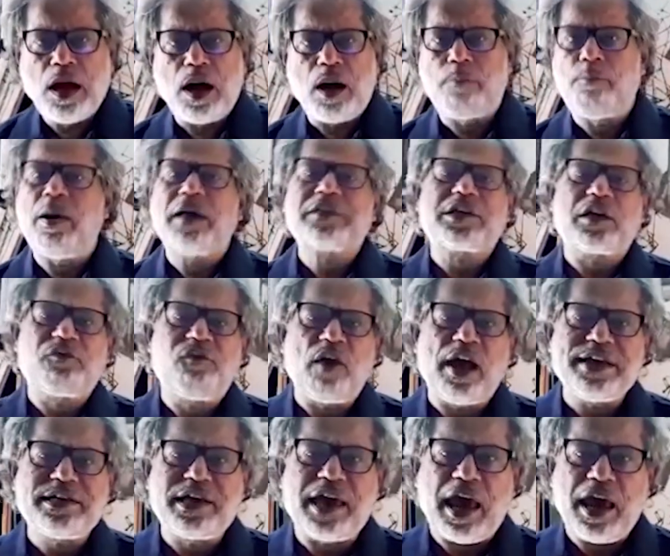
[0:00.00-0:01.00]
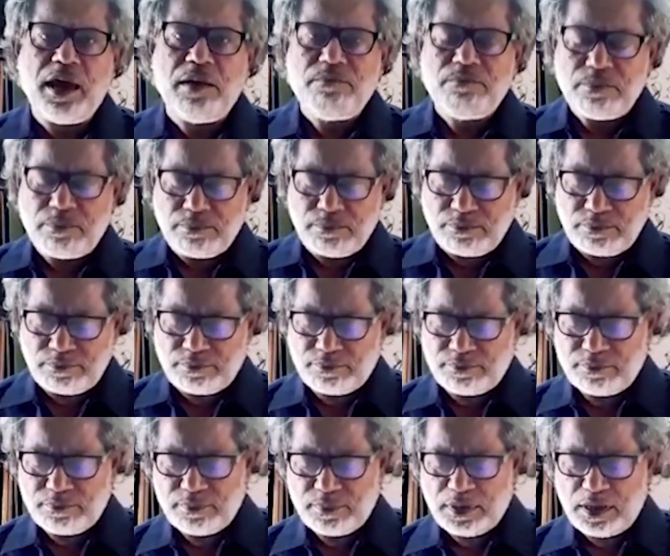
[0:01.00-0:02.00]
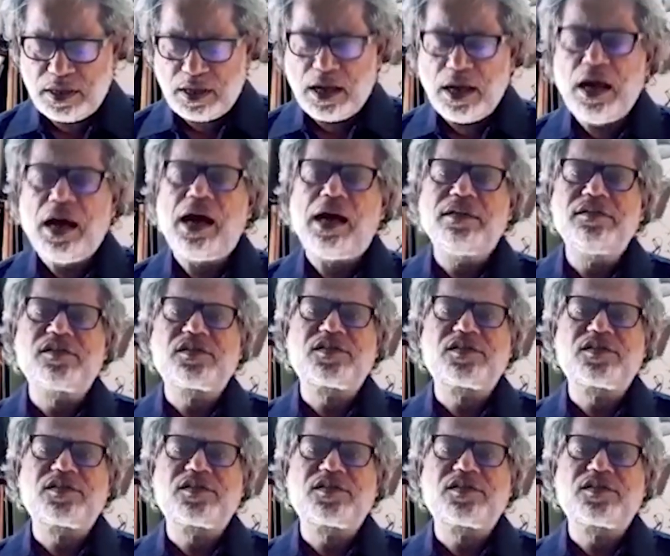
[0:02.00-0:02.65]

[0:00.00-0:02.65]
A butterfly came and